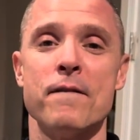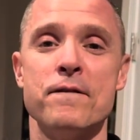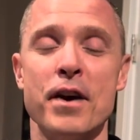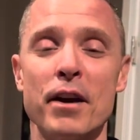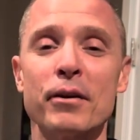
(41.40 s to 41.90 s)

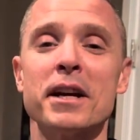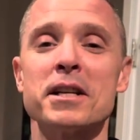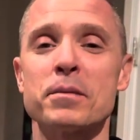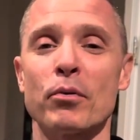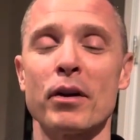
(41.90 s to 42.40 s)
Very
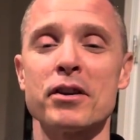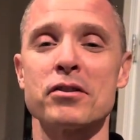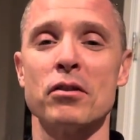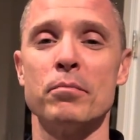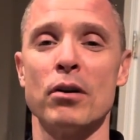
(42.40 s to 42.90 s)

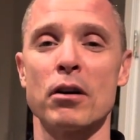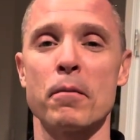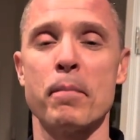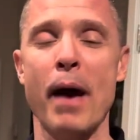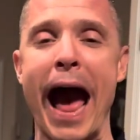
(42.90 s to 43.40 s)
inspirational book,
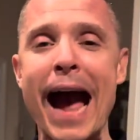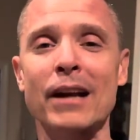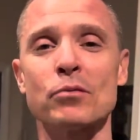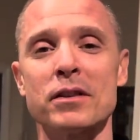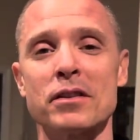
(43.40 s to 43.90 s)

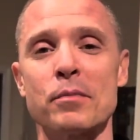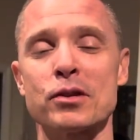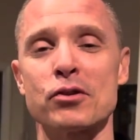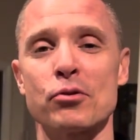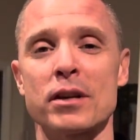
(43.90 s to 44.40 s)
packed with tips
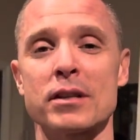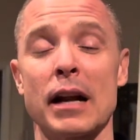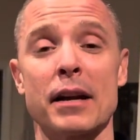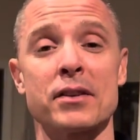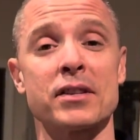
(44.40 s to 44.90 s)
and tricks on
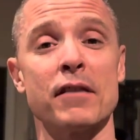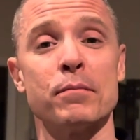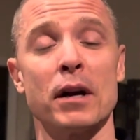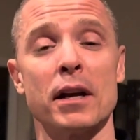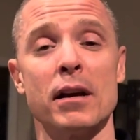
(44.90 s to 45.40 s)
how to save
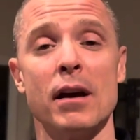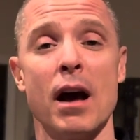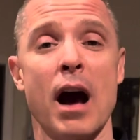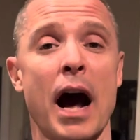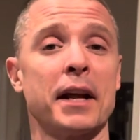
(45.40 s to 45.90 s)
money,
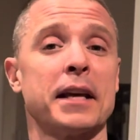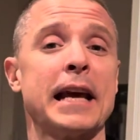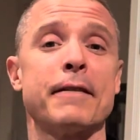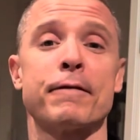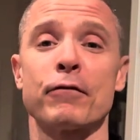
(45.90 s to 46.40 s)
how to
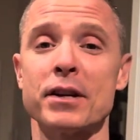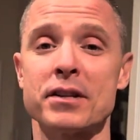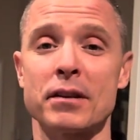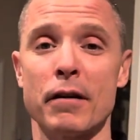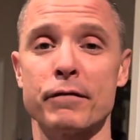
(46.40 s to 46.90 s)
get free
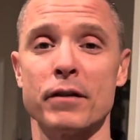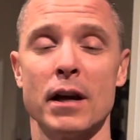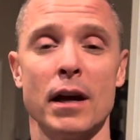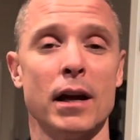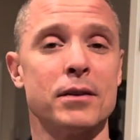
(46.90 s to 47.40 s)
stuff,
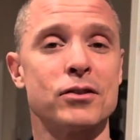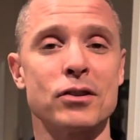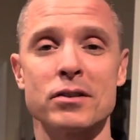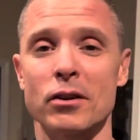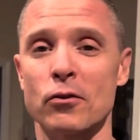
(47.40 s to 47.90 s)
and it's
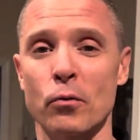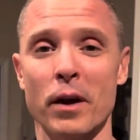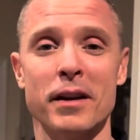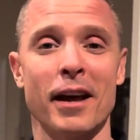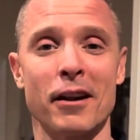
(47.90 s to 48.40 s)
just a
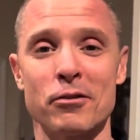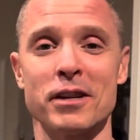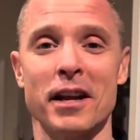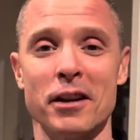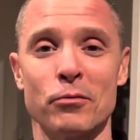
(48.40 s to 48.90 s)
great,
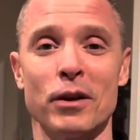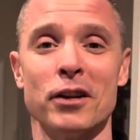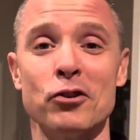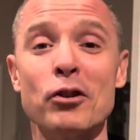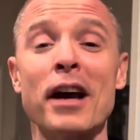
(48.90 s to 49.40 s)
entertaining read.
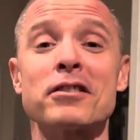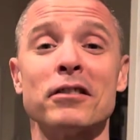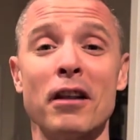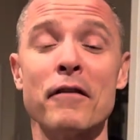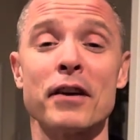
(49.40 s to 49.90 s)
You guys will
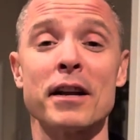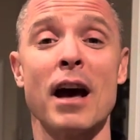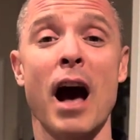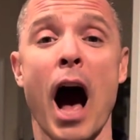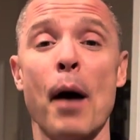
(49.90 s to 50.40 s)
love it.
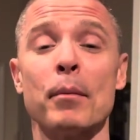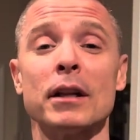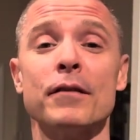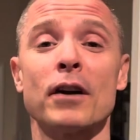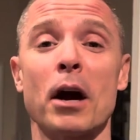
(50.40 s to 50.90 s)
I'm going to
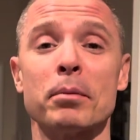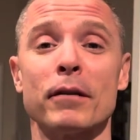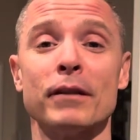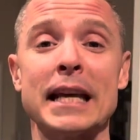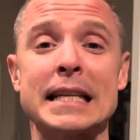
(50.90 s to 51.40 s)
leave a couple
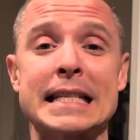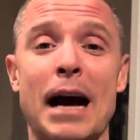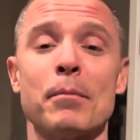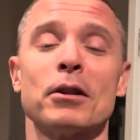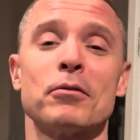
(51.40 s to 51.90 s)
of links
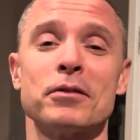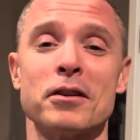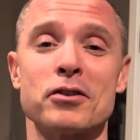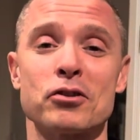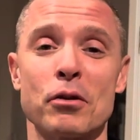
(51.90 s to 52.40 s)
down below in the
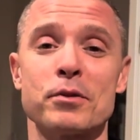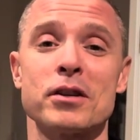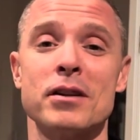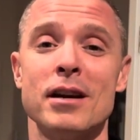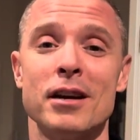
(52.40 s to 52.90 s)

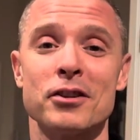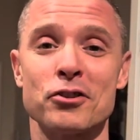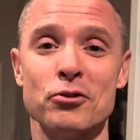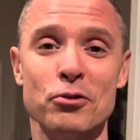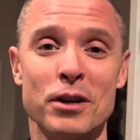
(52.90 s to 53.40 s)
description so
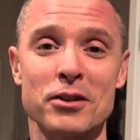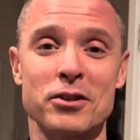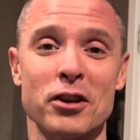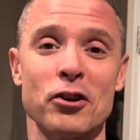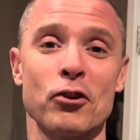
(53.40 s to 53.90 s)
you can
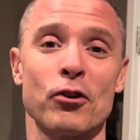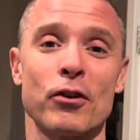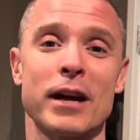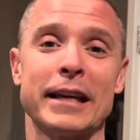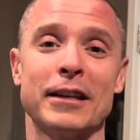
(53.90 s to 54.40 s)

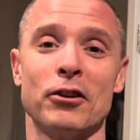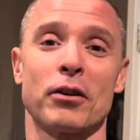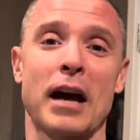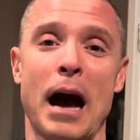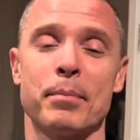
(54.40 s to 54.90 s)
secure your
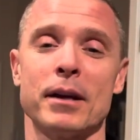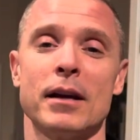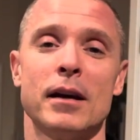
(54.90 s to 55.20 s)
copy.